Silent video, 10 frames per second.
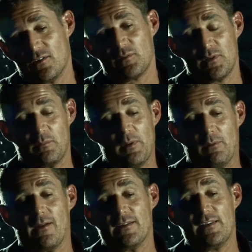Some of the
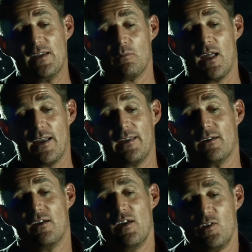people on the team are like,
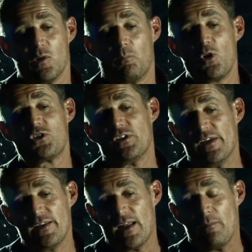you're pushing
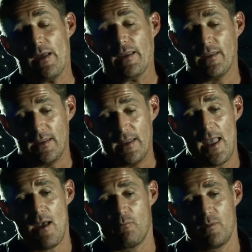it, and I'm like,
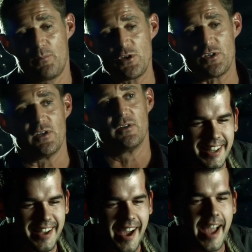yeah, I'm gonna push it.
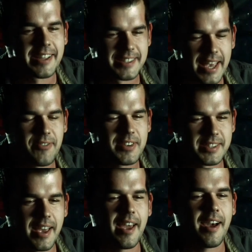I can safely
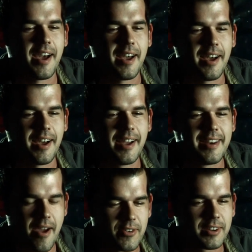say I
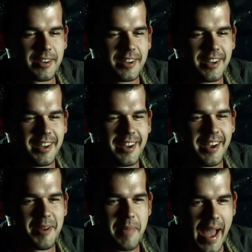never
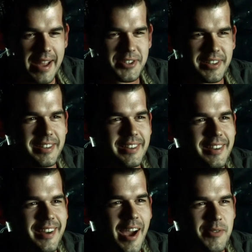imagined
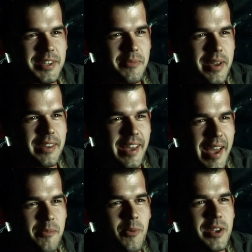I was gonna make a
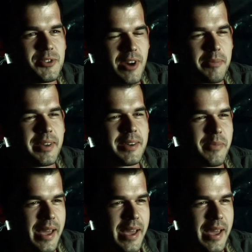game where you drop kick a